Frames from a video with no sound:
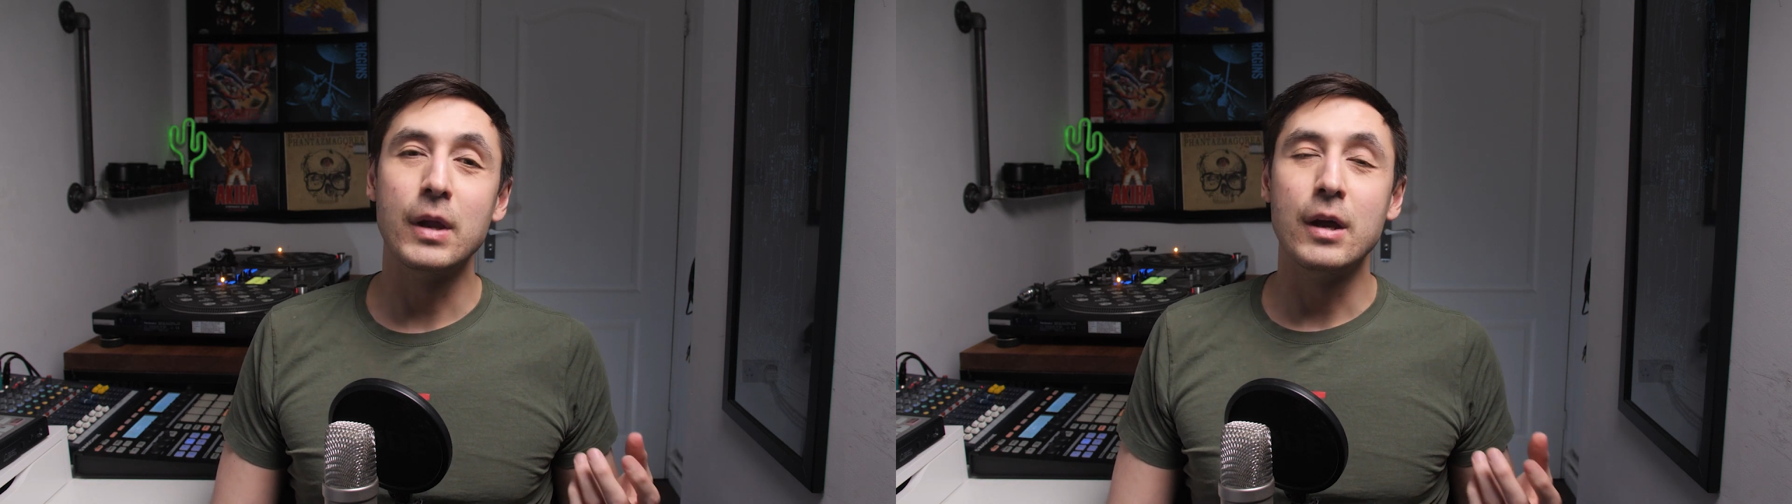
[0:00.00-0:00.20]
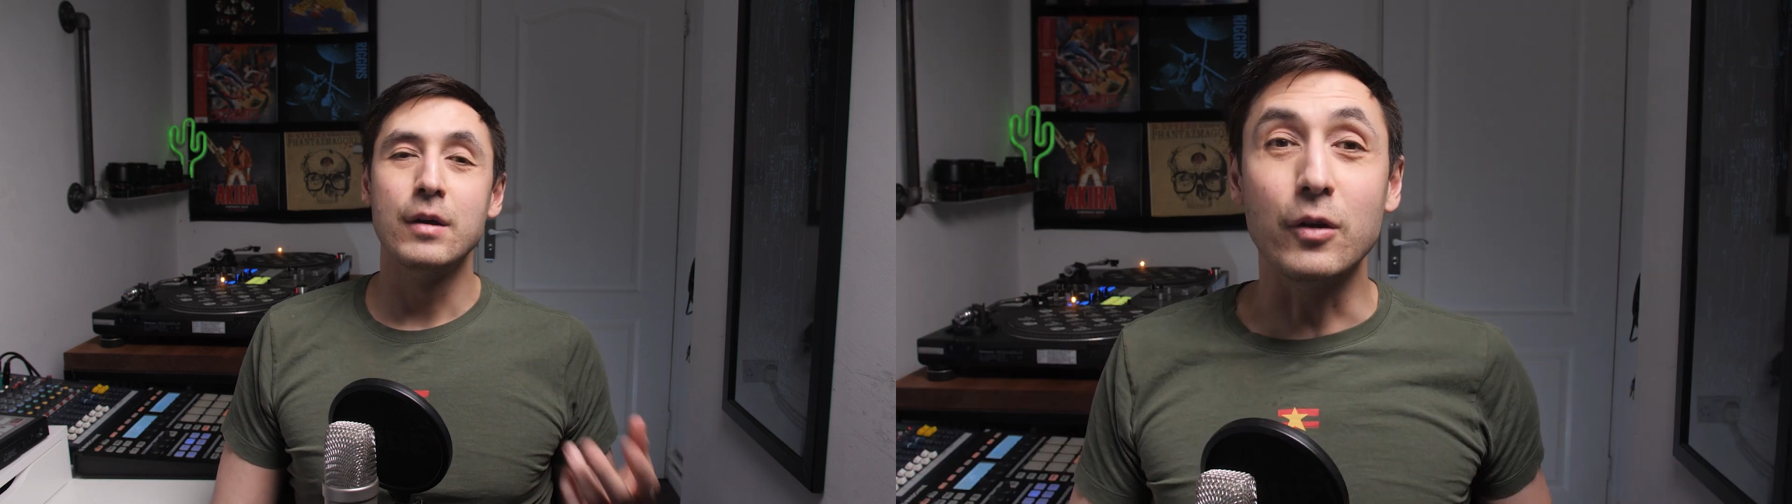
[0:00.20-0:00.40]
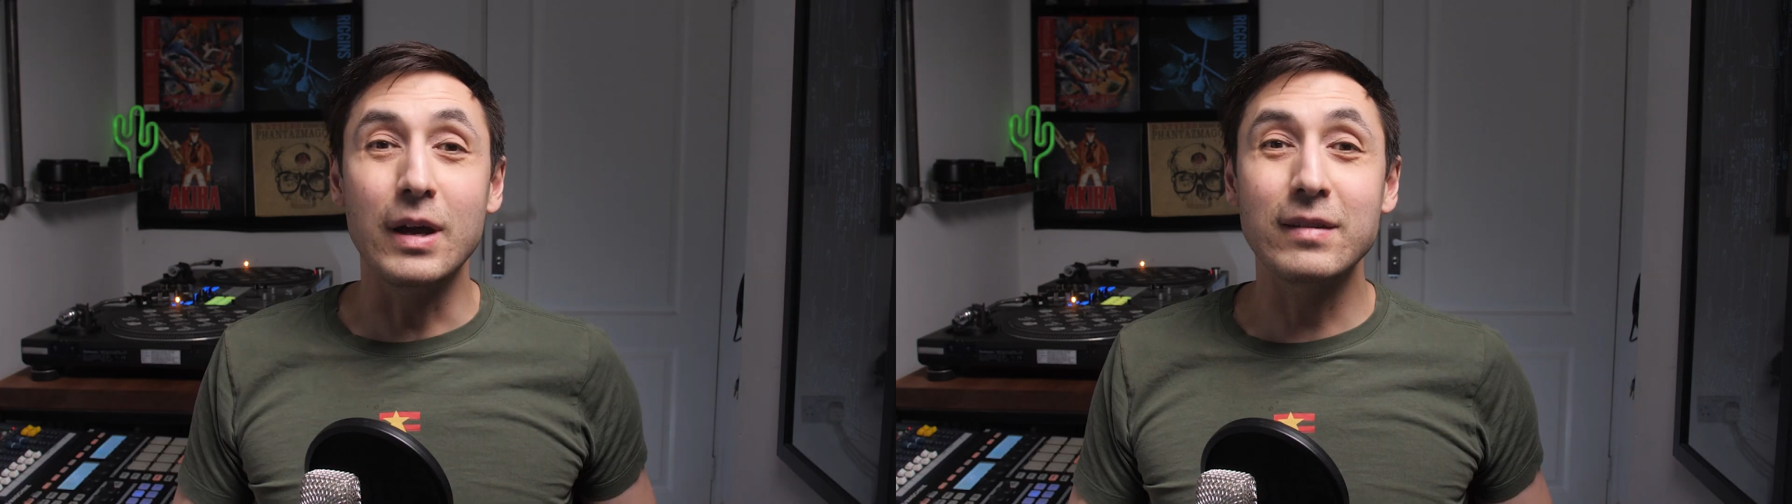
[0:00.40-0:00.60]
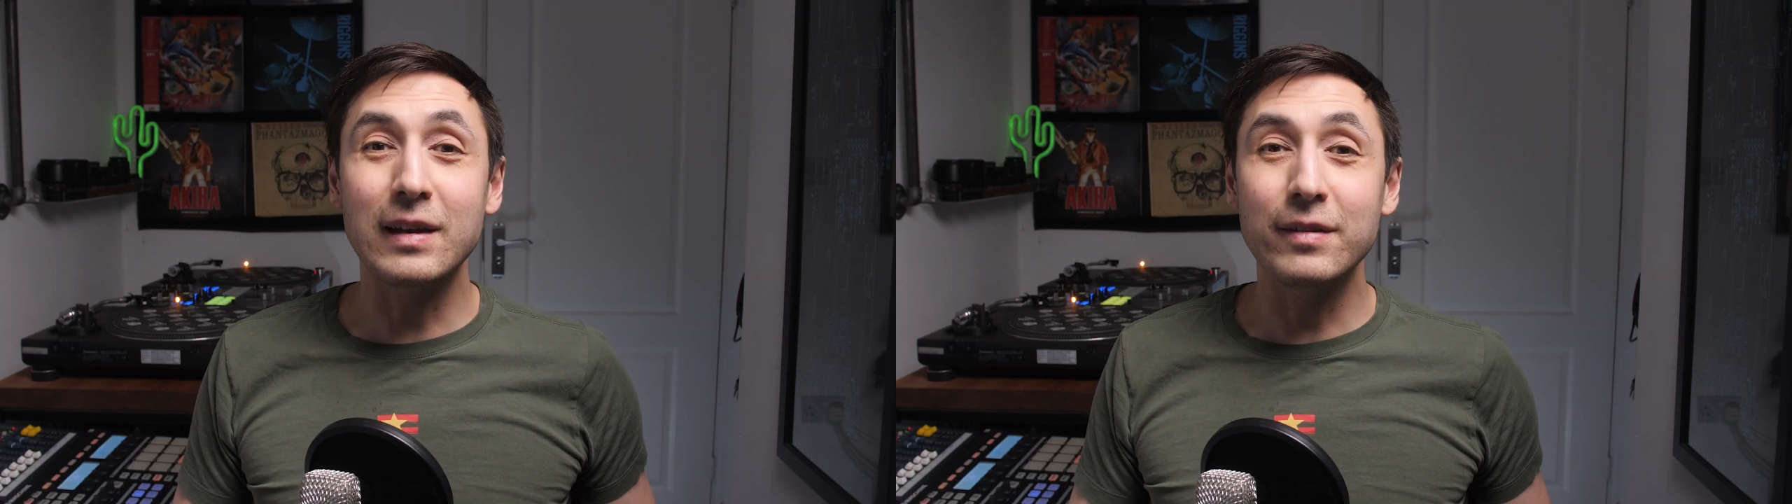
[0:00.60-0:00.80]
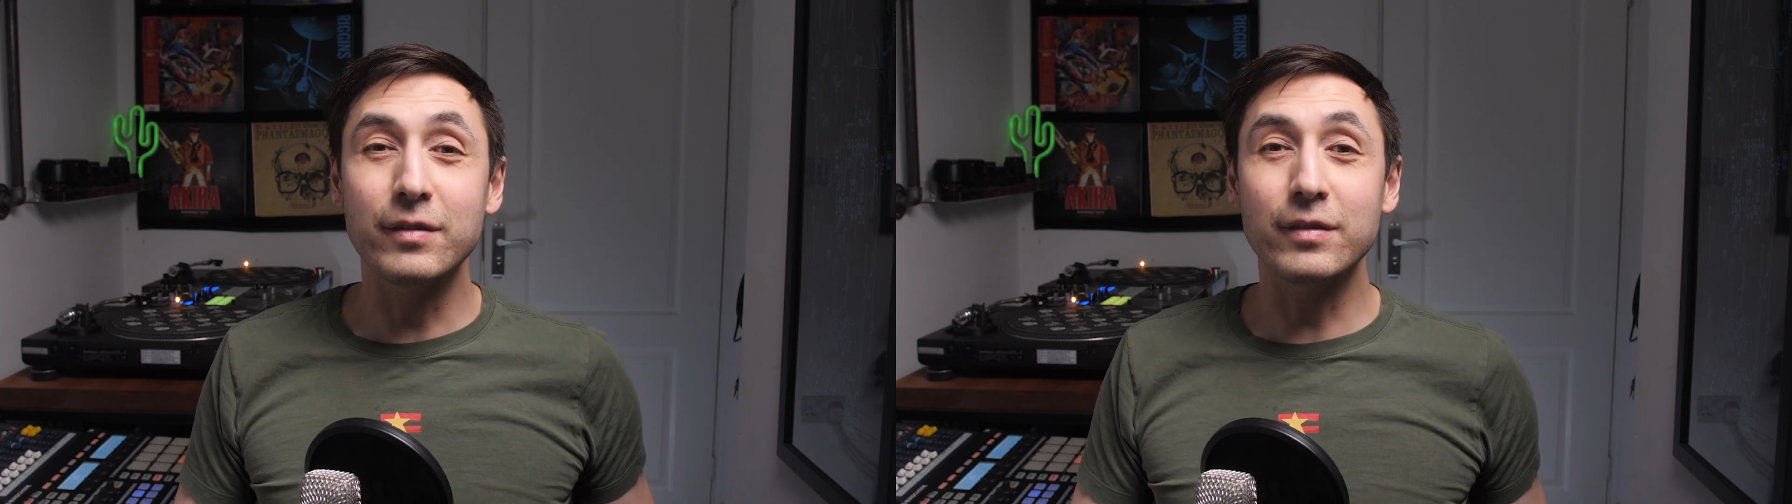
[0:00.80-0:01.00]
So here's a
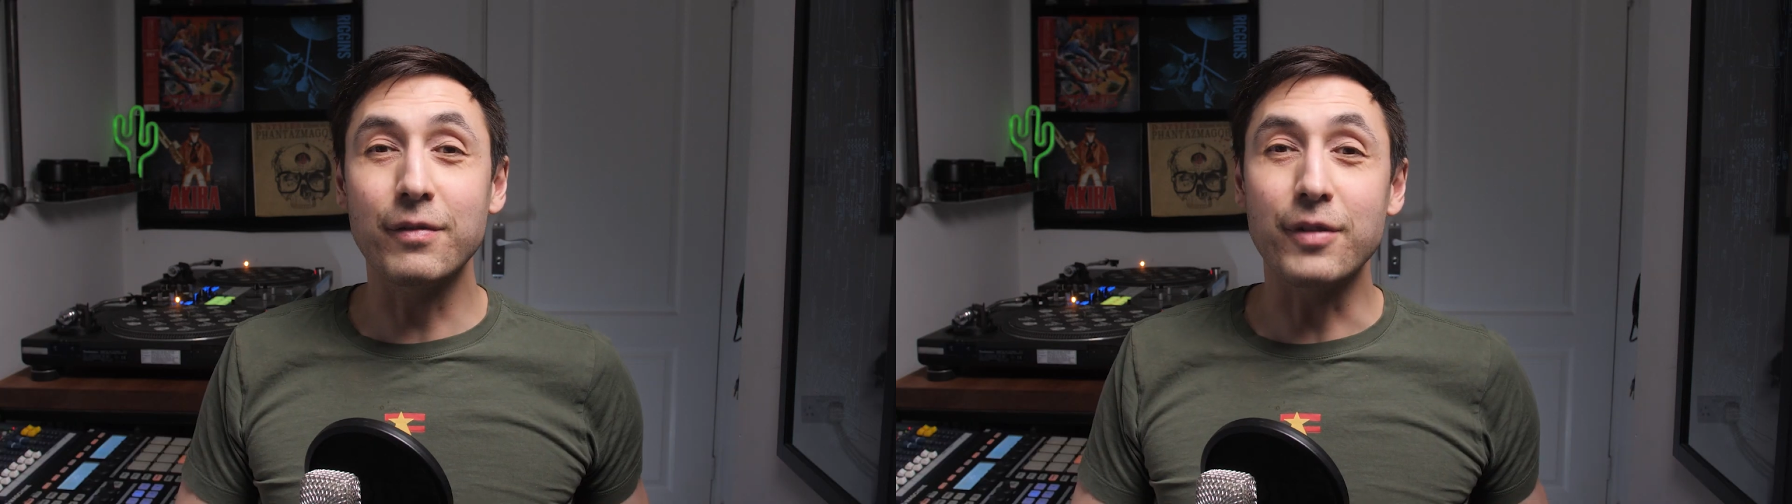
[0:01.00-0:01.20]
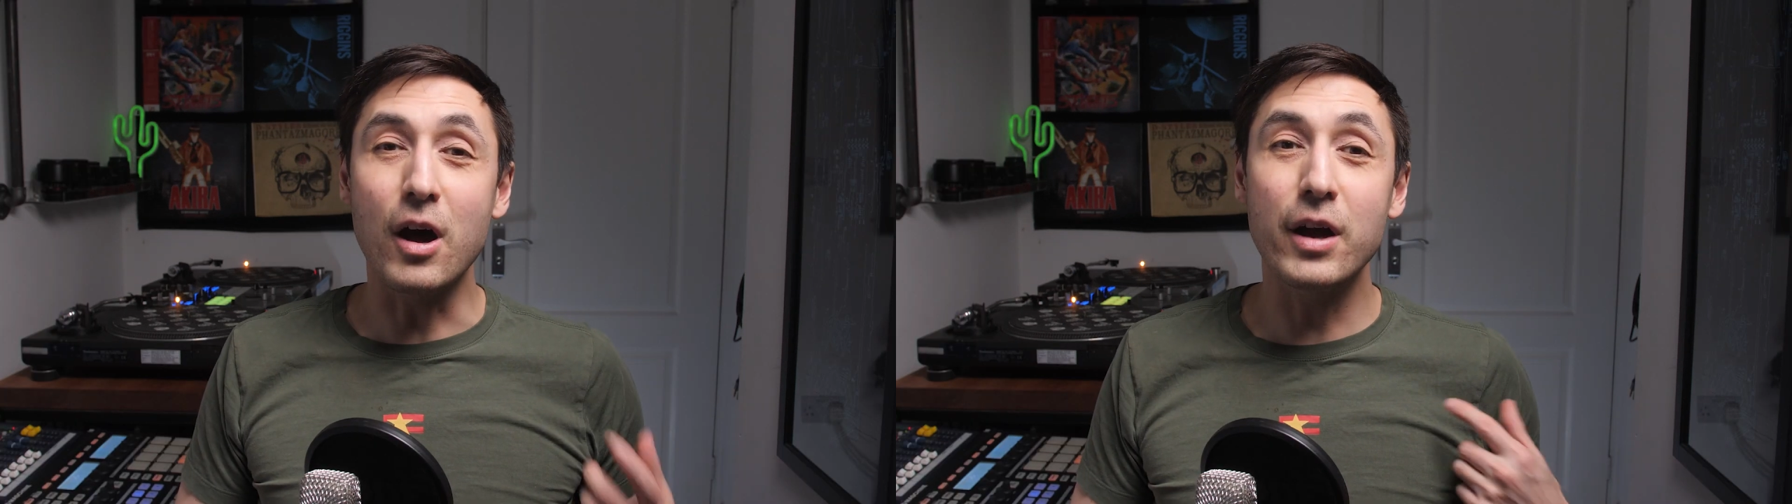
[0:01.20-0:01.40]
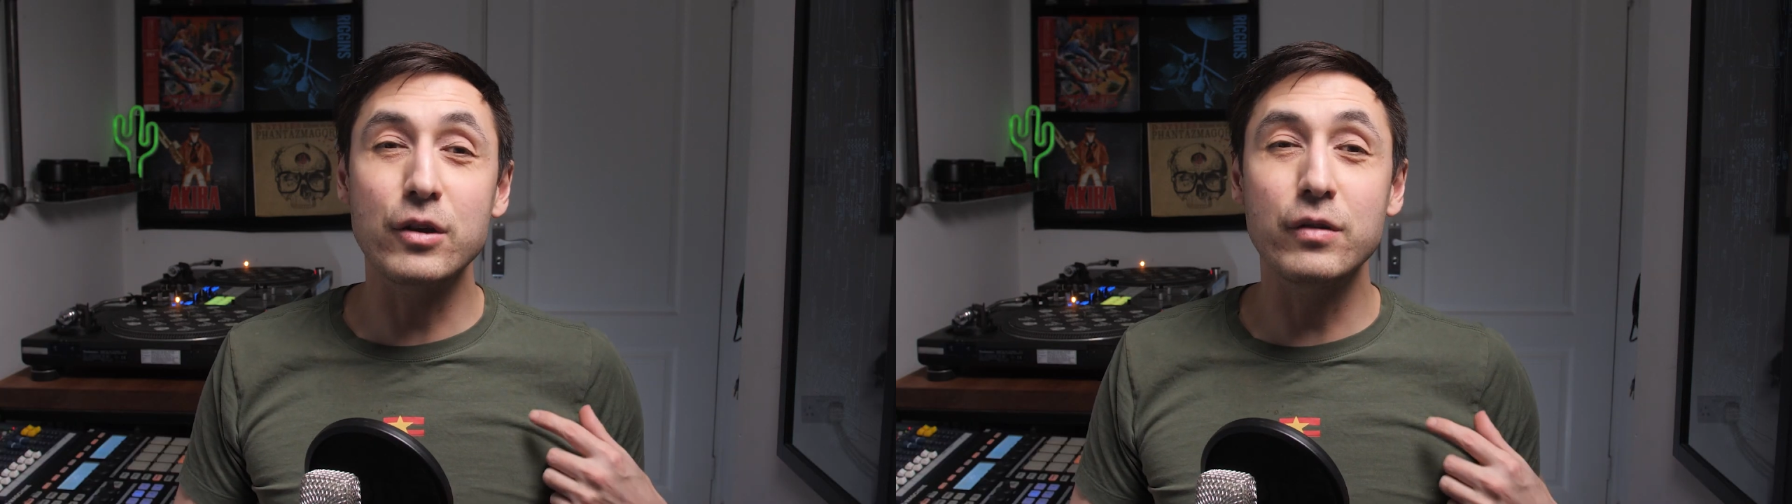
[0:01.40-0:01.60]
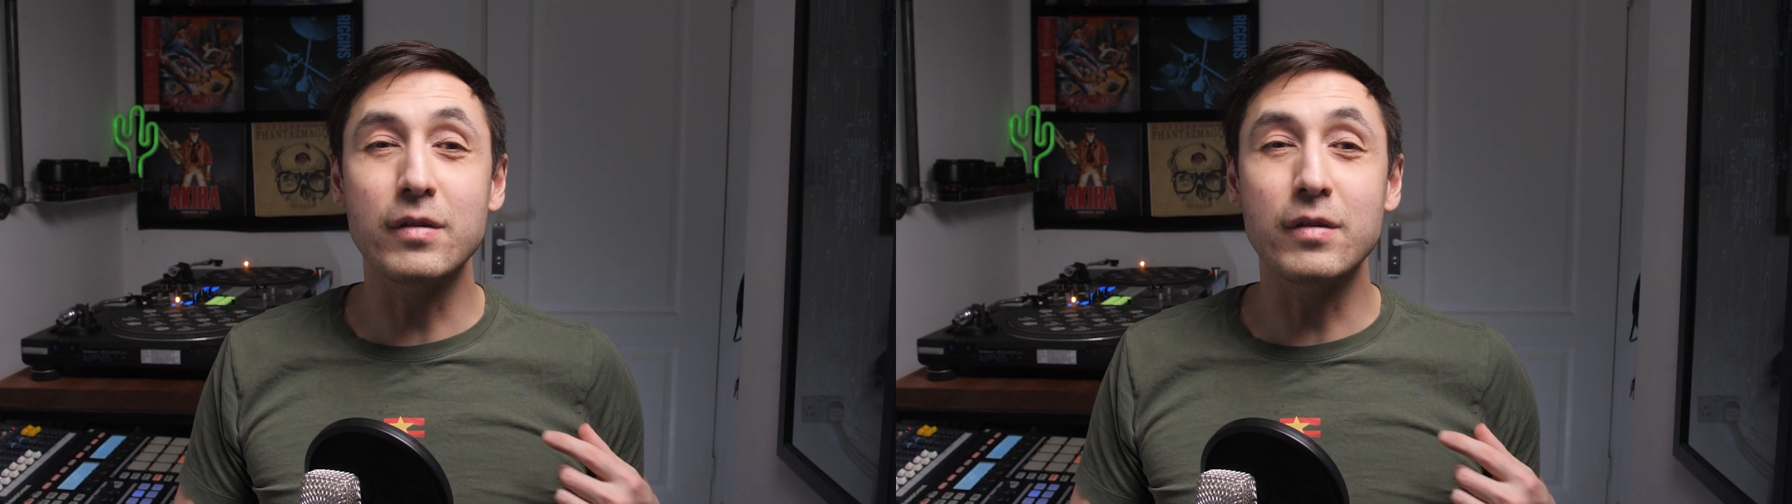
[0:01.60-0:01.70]
list of stuff that I use